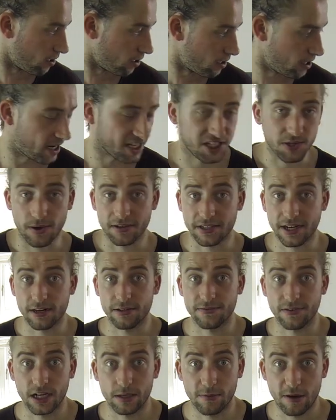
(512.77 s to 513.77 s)
unless you are
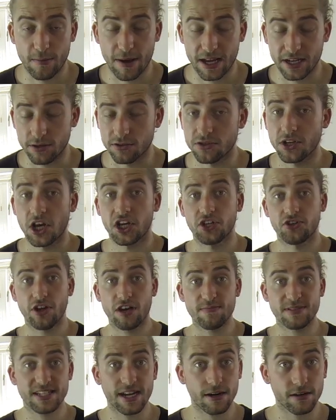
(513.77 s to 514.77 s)
terrified by manuals.
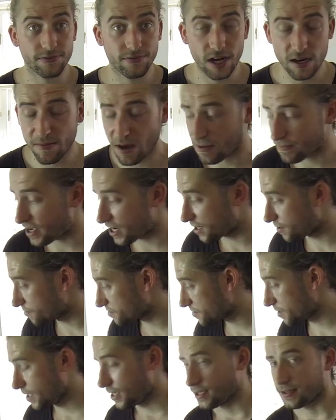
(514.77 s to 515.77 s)
Don't be terrified by
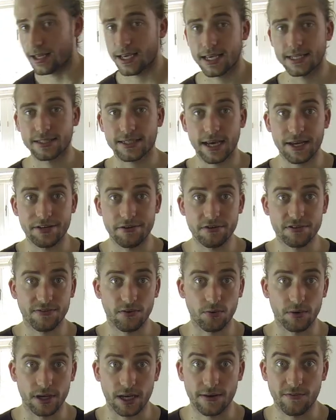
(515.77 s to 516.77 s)
manuals, they contain
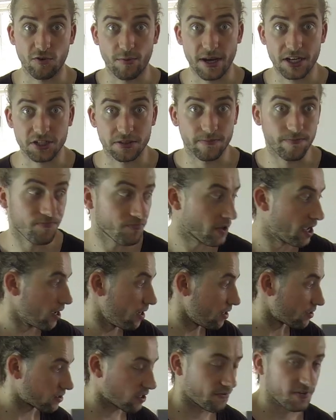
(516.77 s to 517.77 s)
useful information.
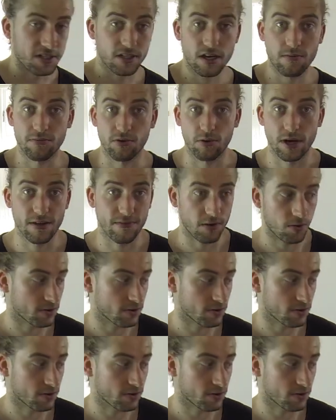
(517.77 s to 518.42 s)
So, for example, if I